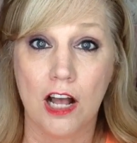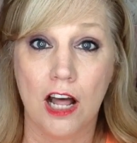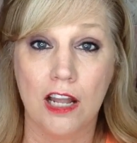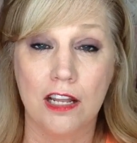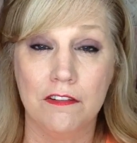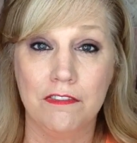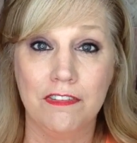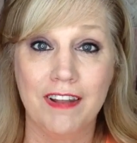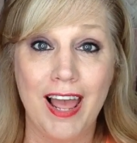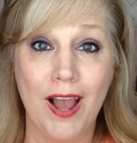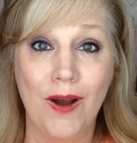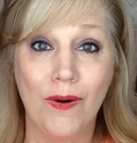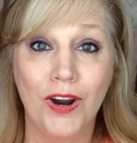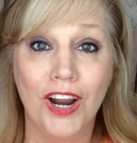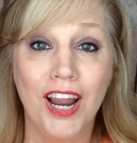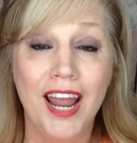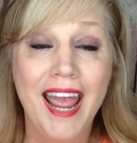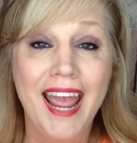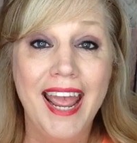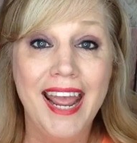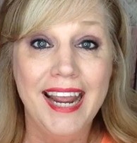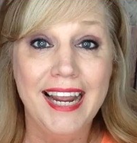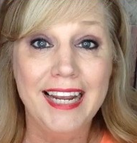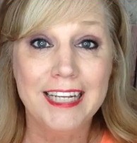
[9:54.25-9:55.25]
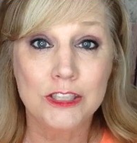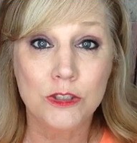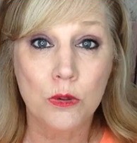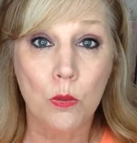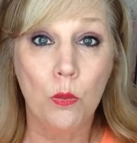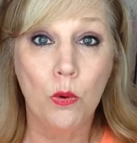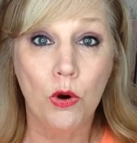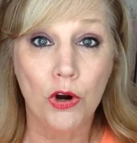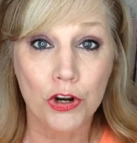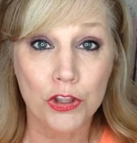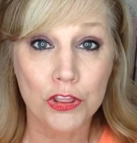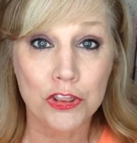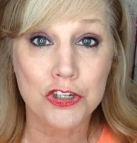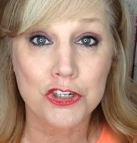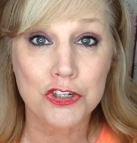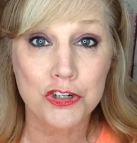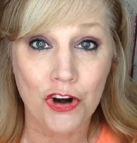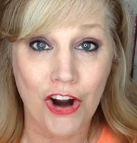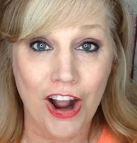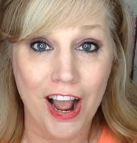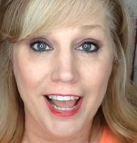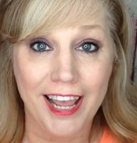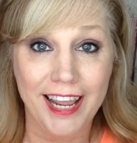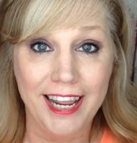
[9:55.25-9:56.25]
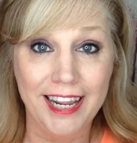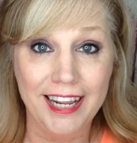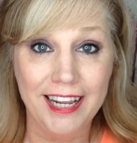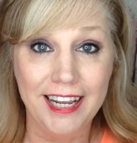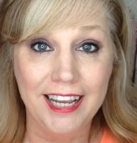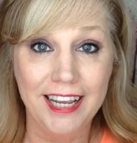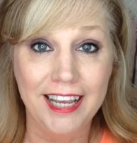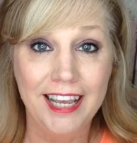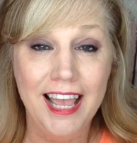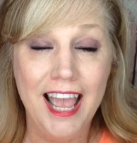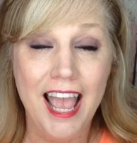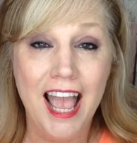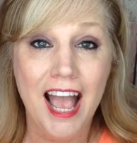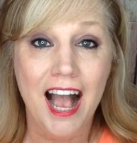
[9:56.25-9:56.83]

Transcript: cauliflower, it's worth trying.